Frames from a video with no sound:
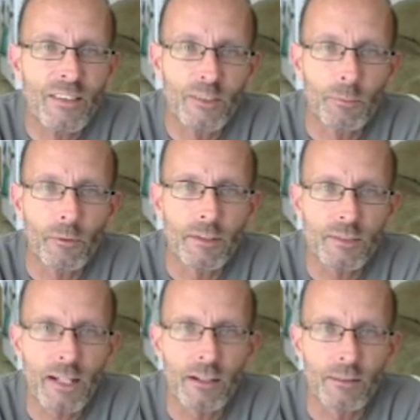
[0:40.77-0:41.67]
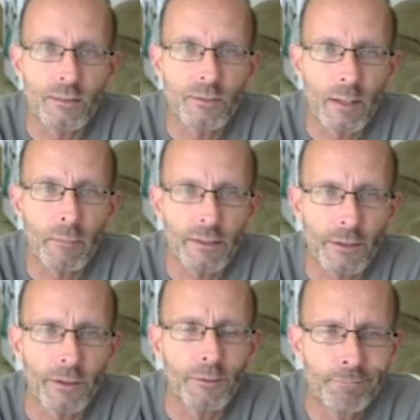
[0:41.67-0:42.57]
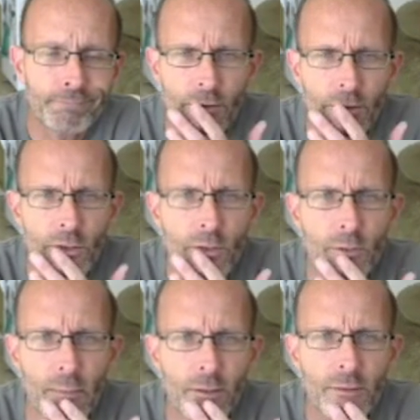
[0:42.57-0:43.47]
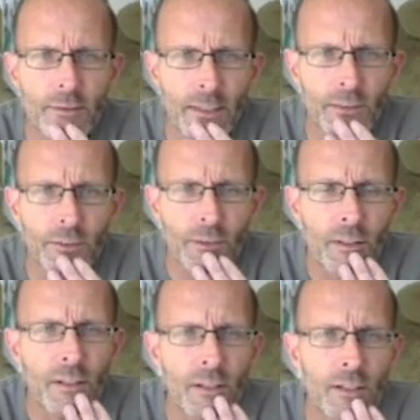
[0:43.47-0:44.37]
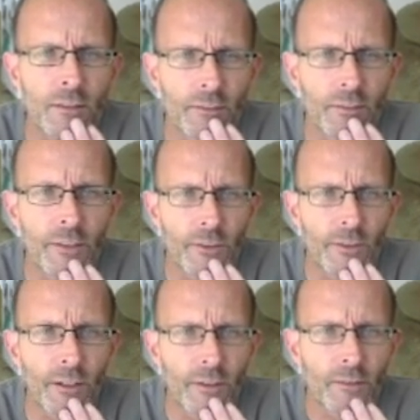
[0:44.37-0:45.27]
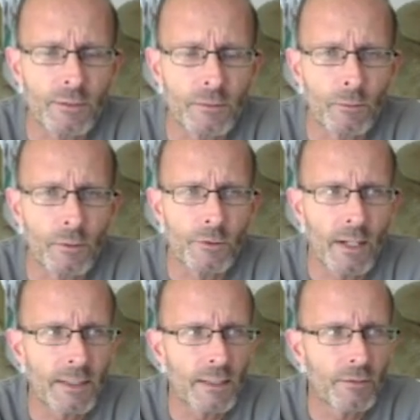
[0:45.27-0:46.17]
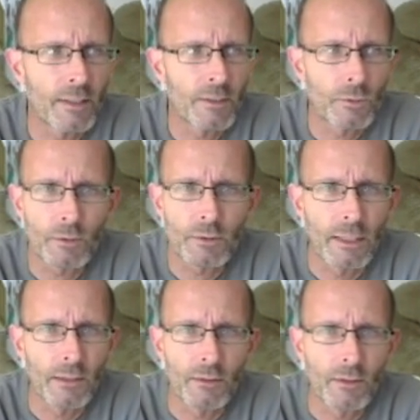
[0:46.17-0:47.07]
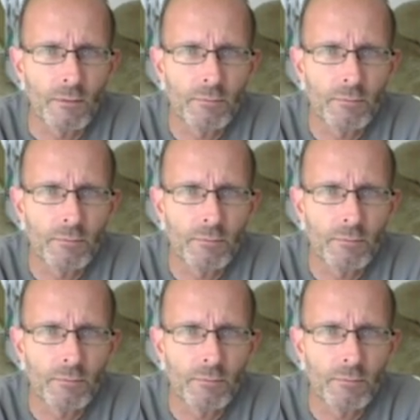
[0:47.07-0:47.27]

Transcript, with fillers: this morning's challenge, find my car. Could you use a metal detector to find your car? Would the tracking device work? I don't know.